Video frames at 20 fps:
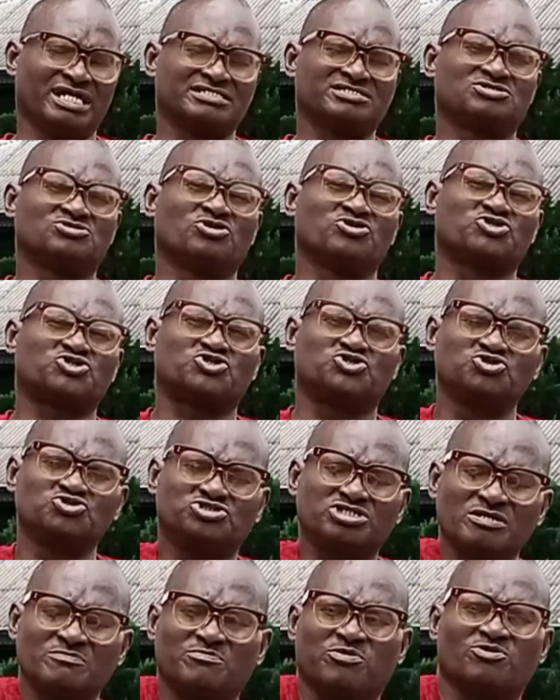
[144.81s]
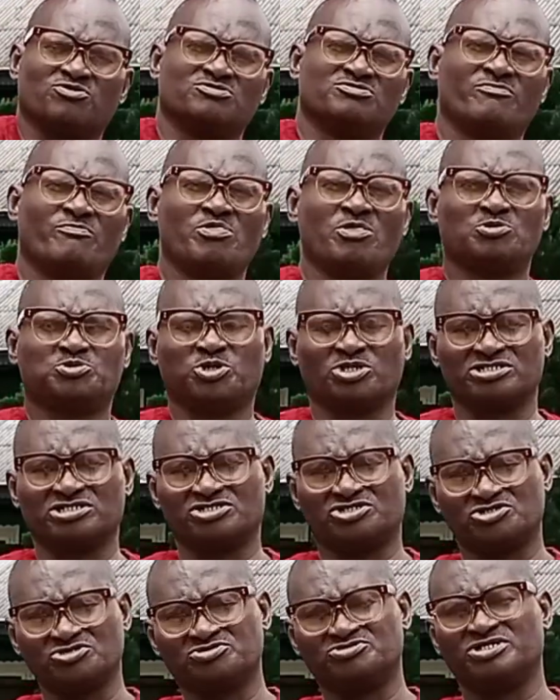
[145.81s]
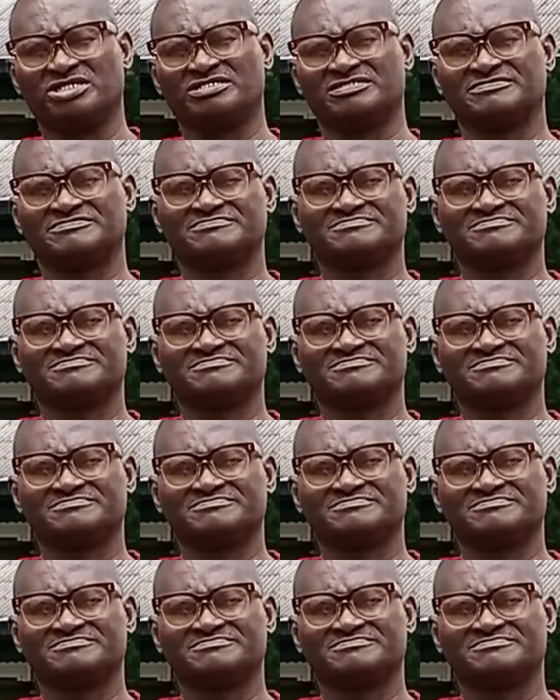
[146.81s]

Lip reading: that is unsuitable for the children.